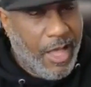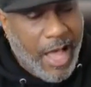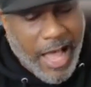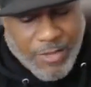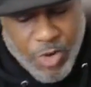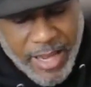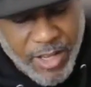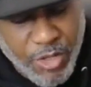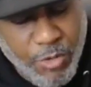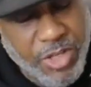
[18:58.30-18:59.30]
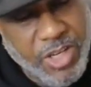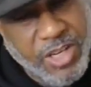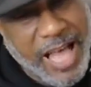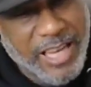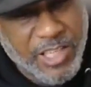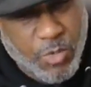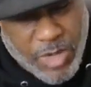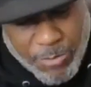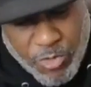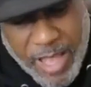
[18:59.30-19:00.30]
I try to use an analogy when
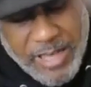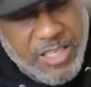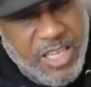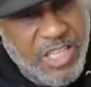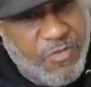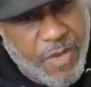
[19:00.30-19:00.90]
I'm trying to teach